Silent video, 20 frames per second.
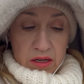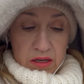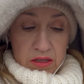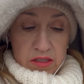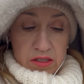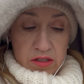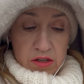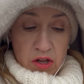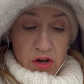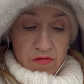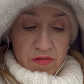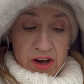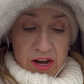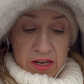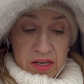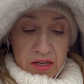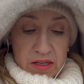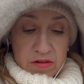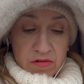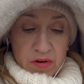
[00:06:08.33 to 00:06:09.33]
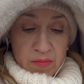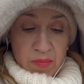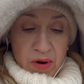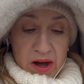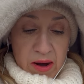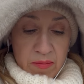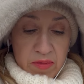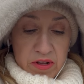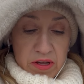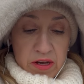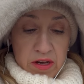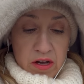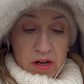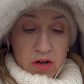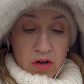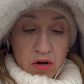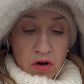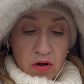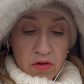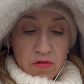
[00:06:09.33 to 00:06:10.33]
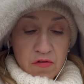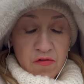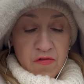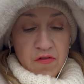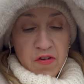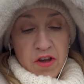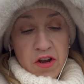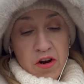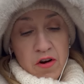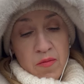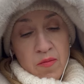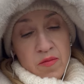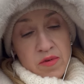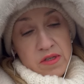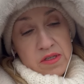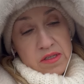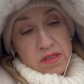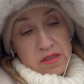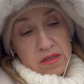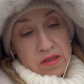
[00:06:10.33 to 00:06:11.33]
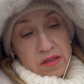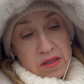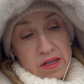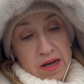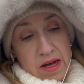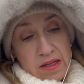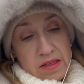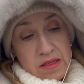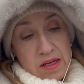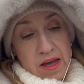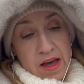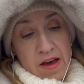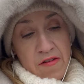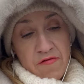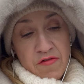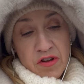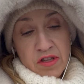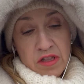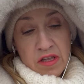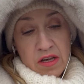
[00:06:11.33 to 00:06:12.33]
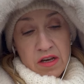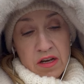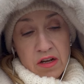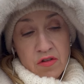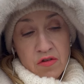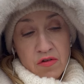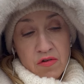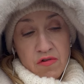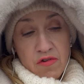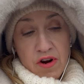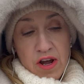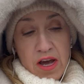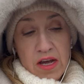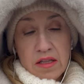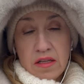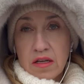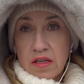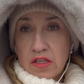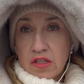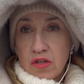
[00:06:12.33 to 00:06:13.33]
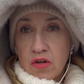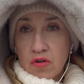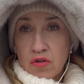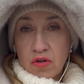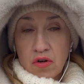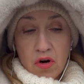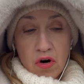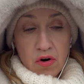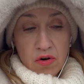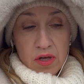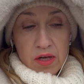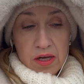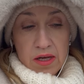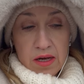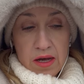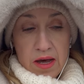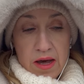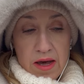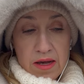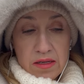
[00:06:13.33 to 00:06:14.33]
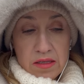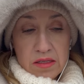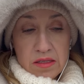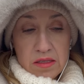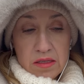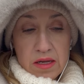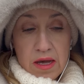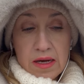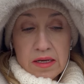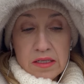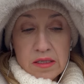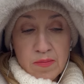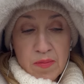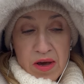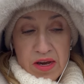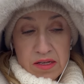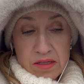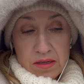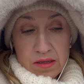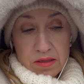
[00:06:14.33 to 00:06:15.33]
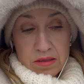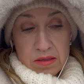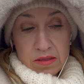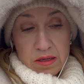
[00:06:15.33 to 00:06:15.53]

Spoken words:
Slovakian Republic confirms that everything in Ukraine is not going as expected.